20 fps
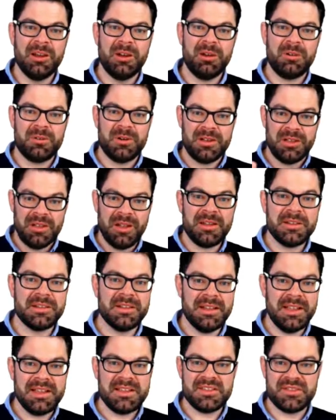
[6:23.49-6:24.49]
are a
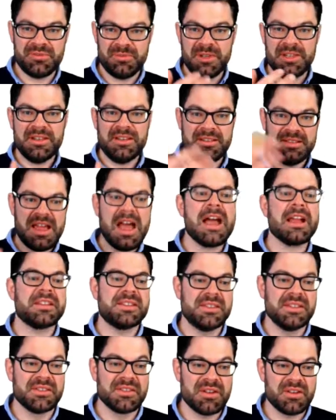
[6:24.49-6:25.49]
lot less when the
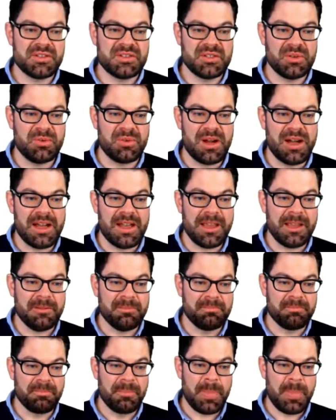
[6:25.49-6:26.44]
taxes are so high.